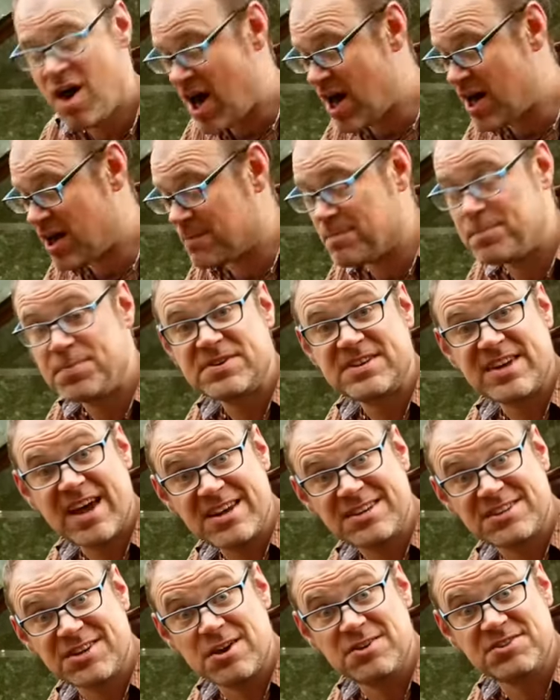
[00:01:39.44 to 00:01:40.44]
uh,
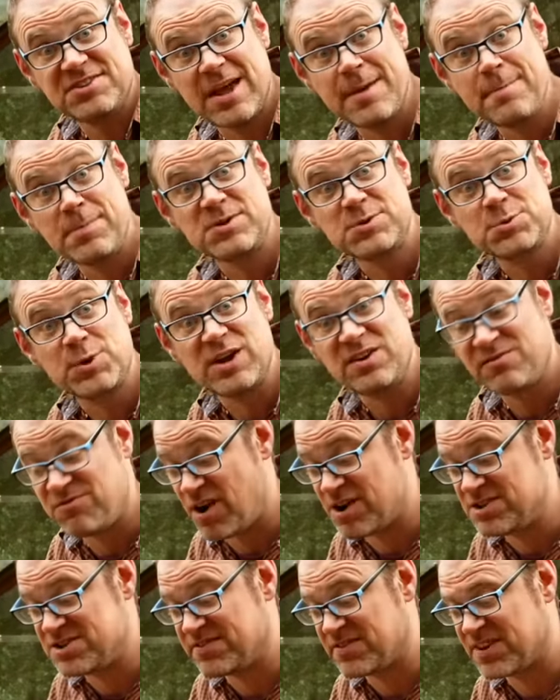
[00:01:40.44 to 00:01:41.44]
potatoes in between
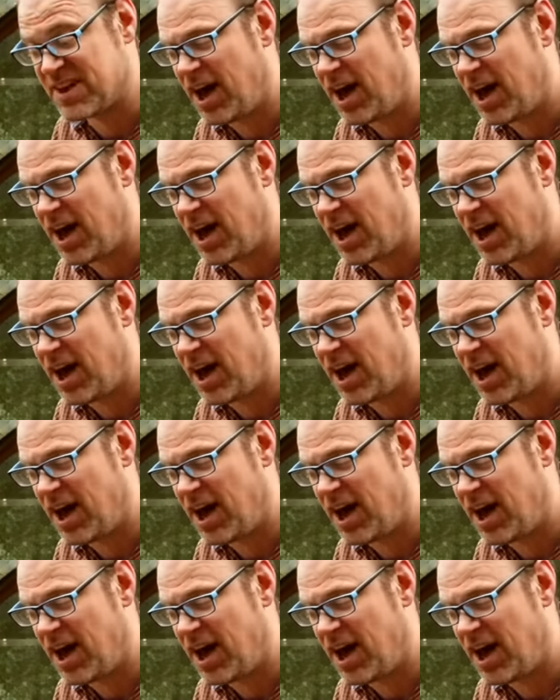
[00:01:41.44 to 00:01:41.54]
rows of